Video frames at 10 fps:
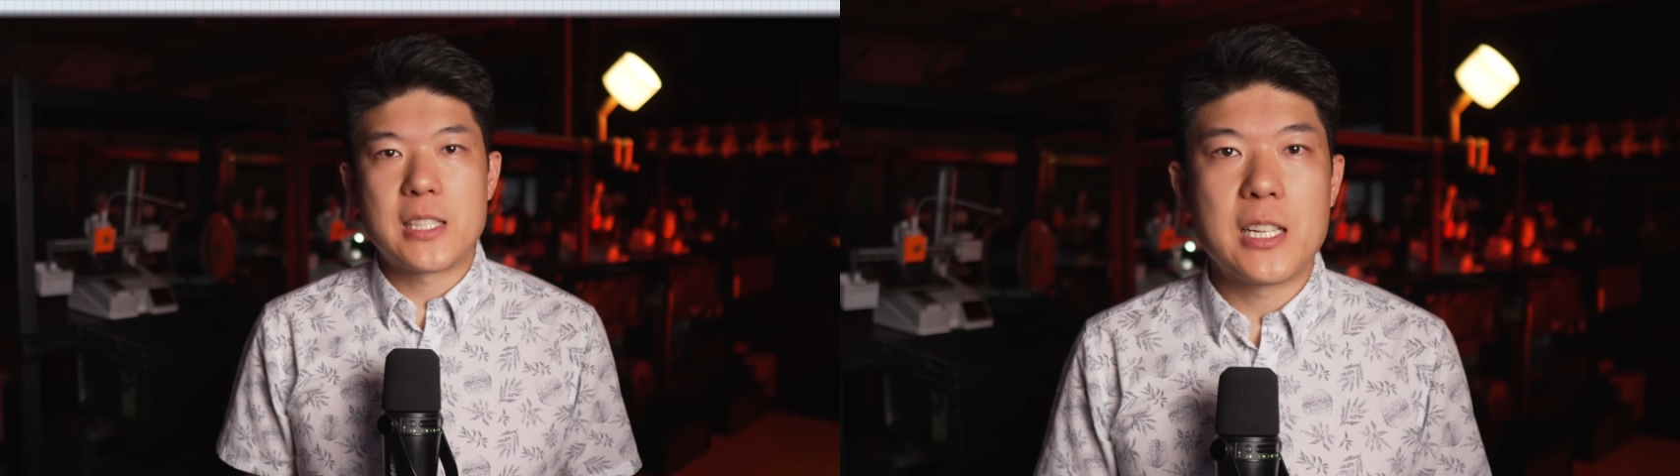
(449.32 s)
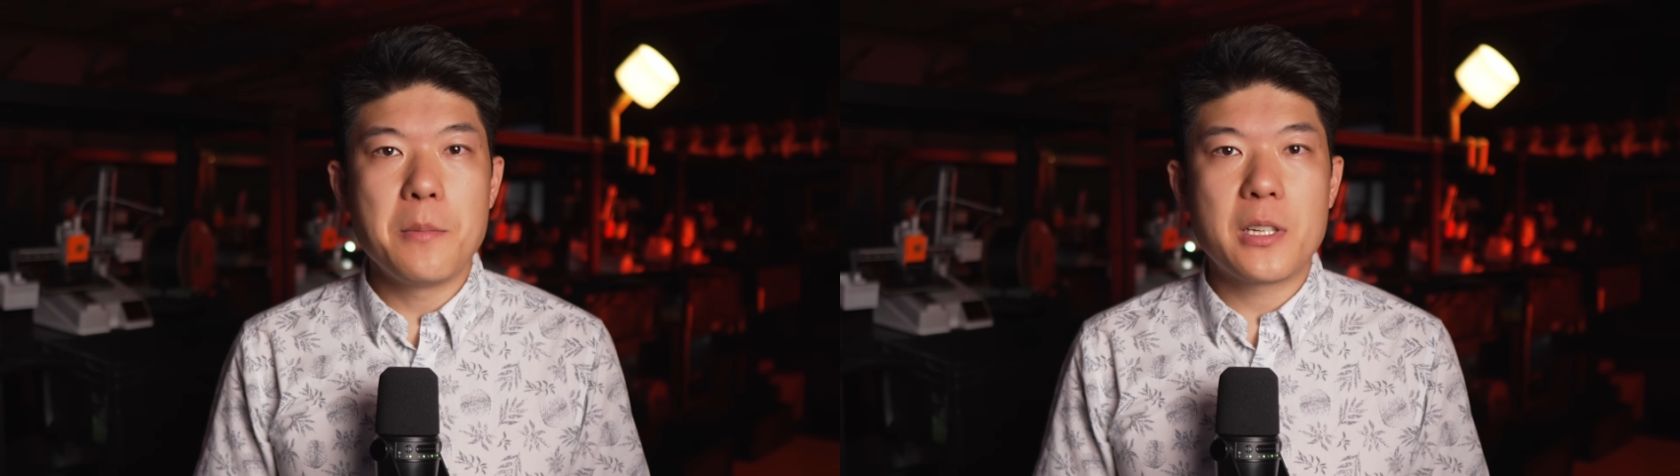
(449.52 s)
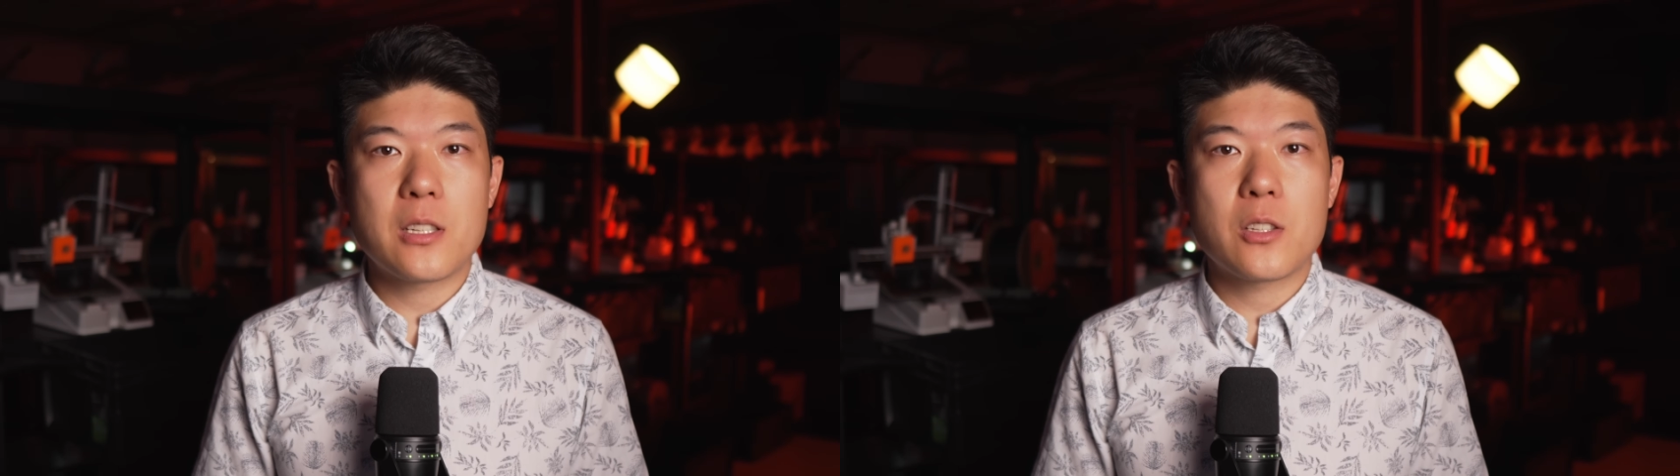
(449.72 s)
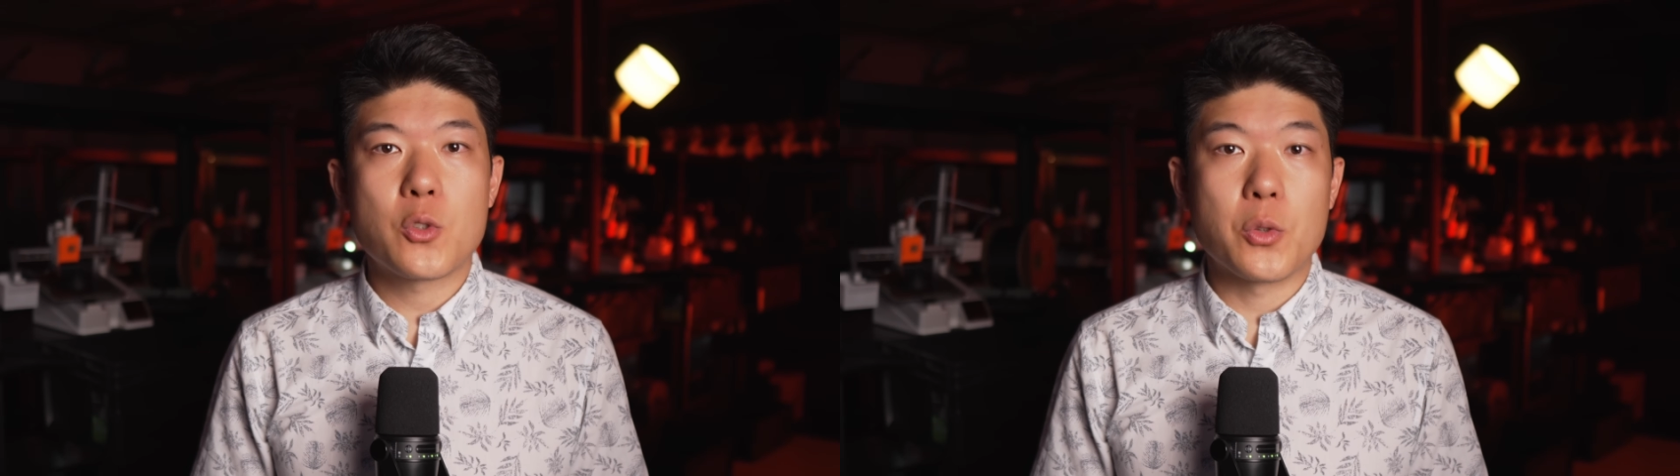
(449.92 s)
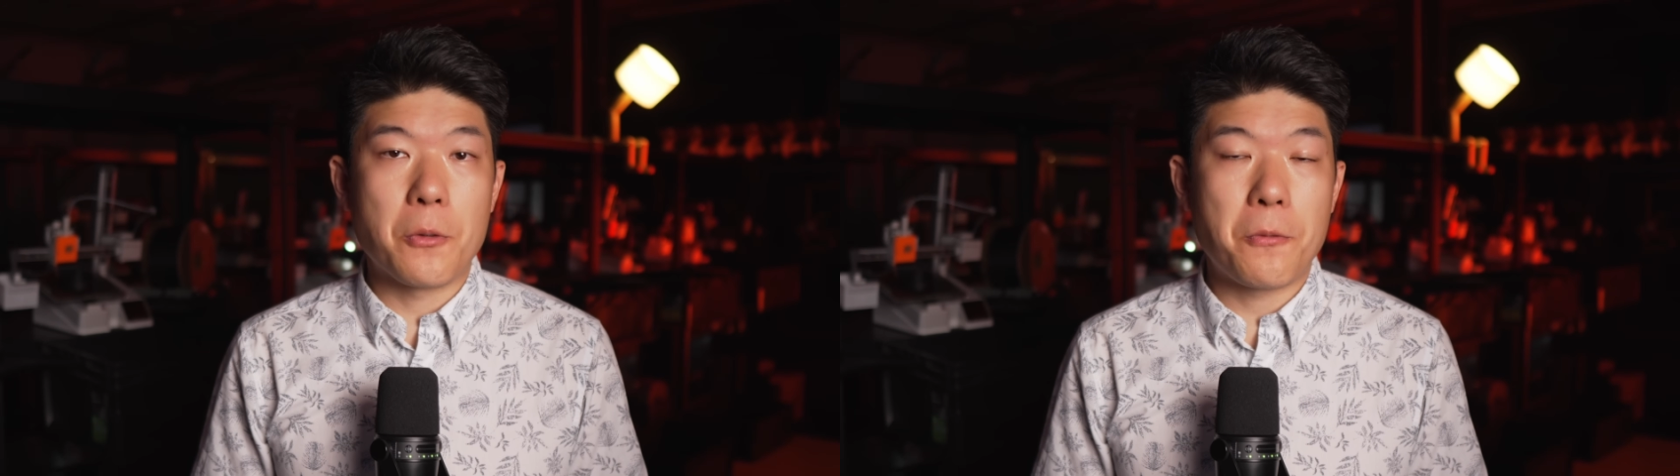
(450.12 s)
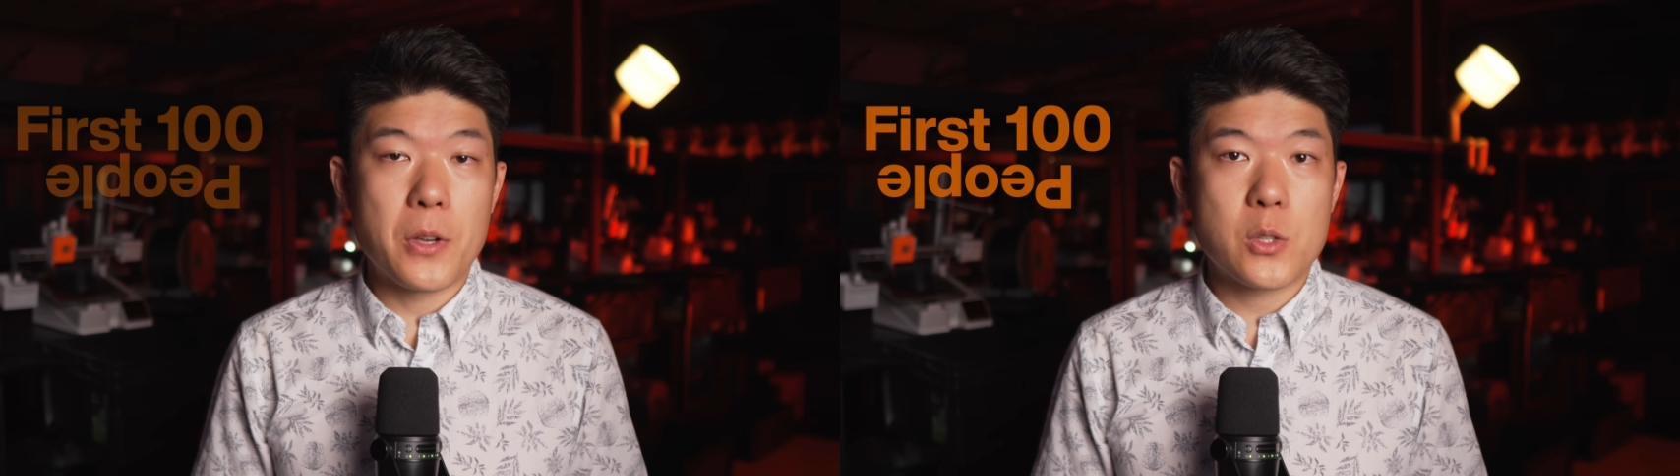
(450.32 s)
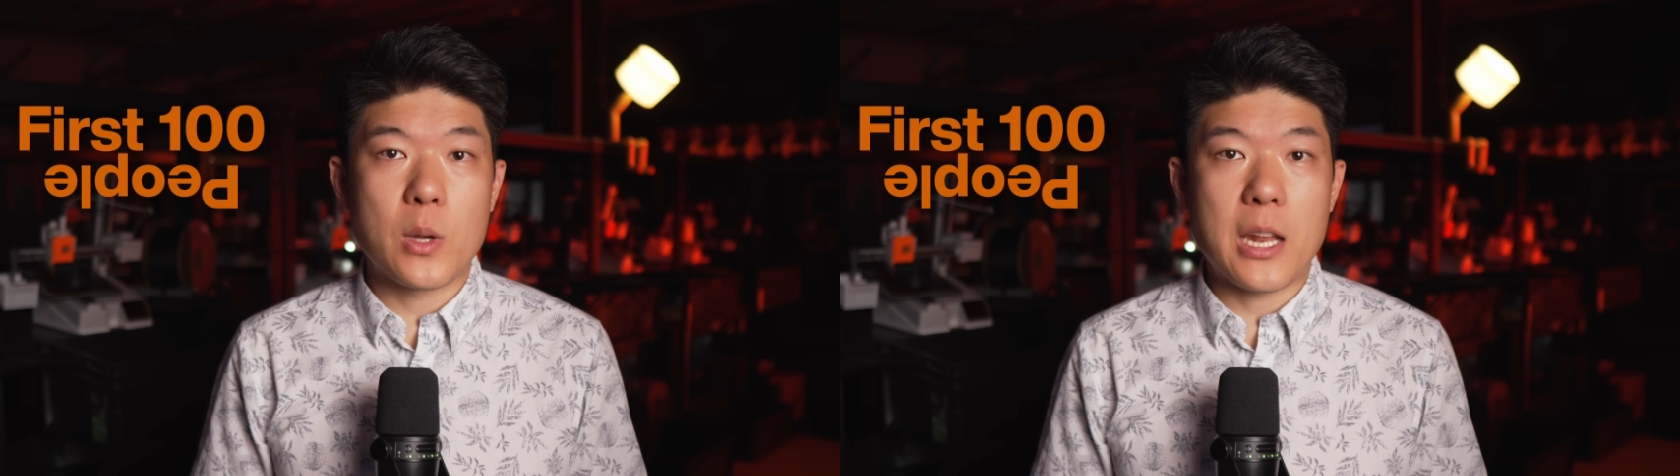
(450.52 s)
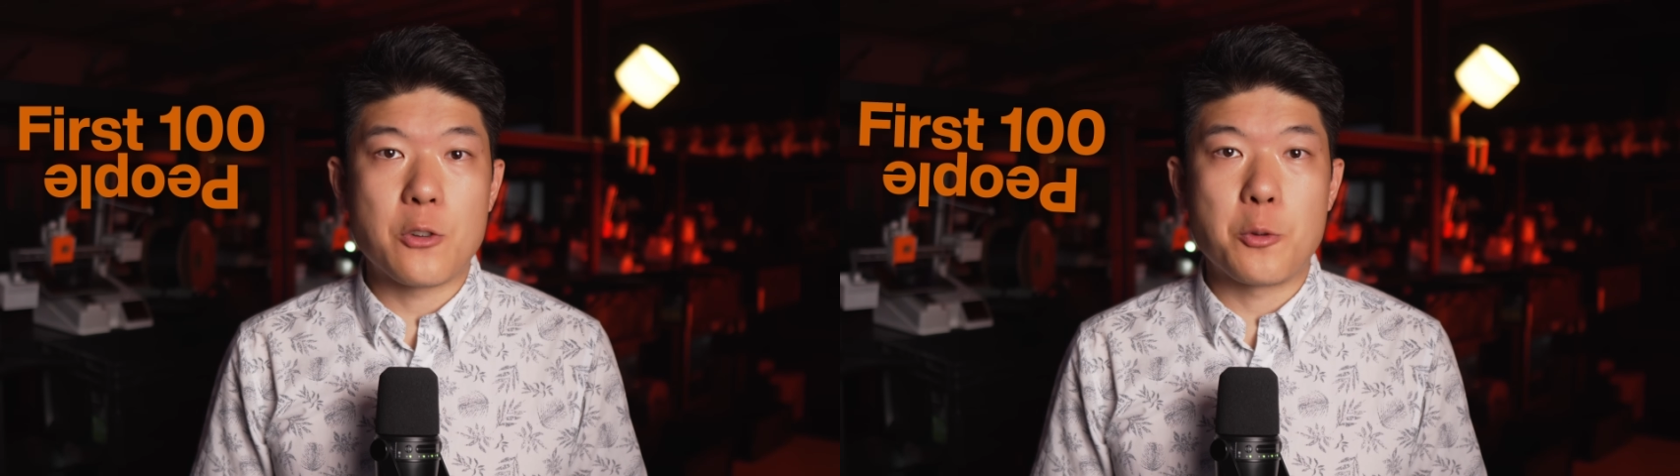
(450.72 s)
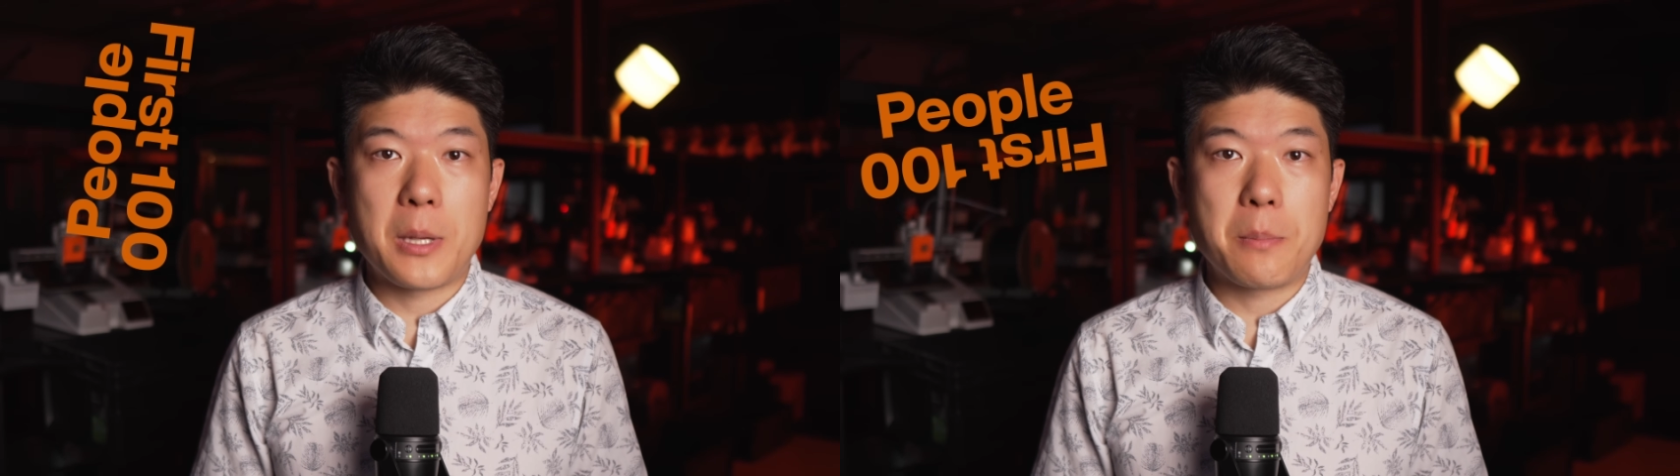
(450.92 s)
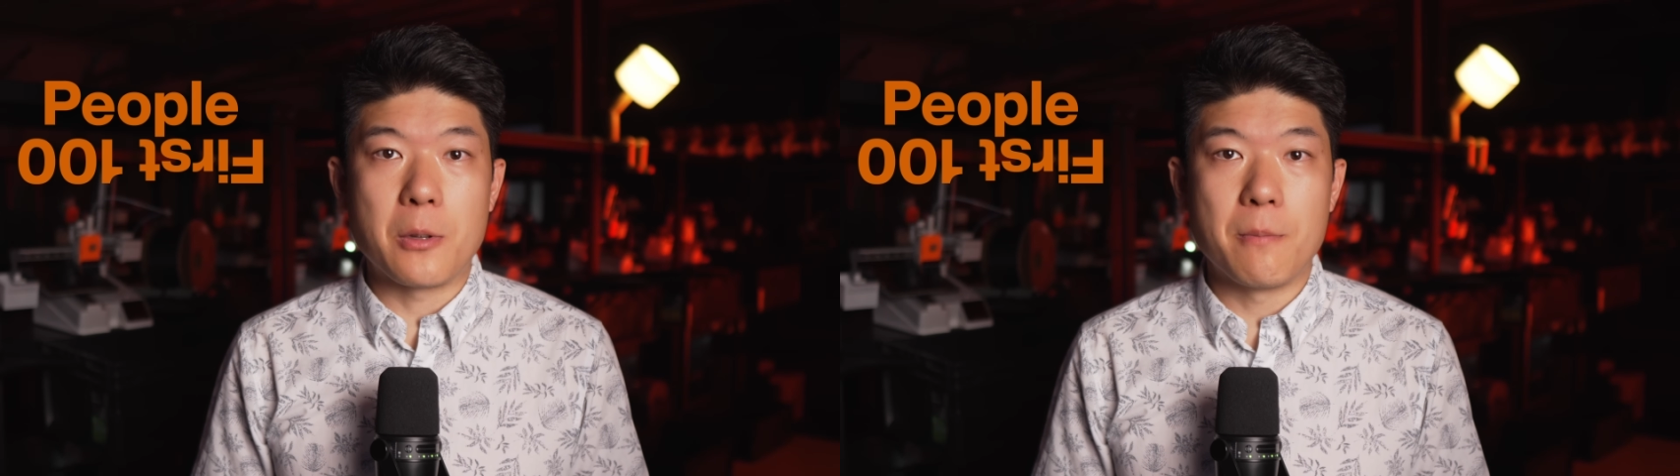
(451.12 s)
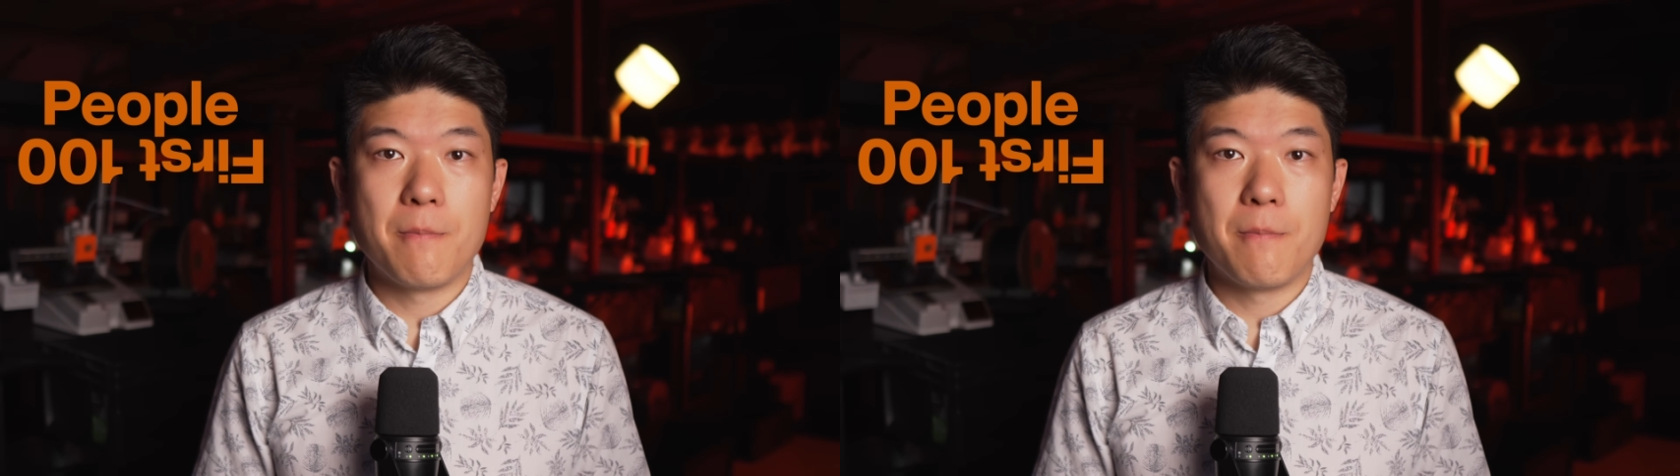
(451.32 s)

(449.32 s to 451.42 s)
limited to the first 100 people.